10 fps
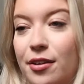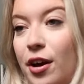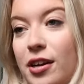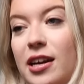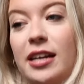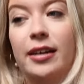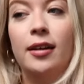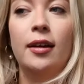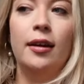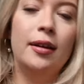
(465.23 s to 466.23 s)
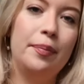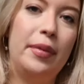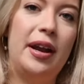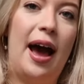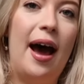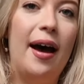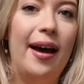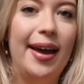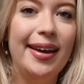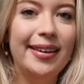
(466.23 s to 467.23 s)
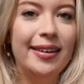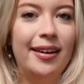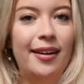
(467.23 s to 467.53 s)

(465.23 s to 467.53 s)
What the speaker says: Not a good idea. But hi.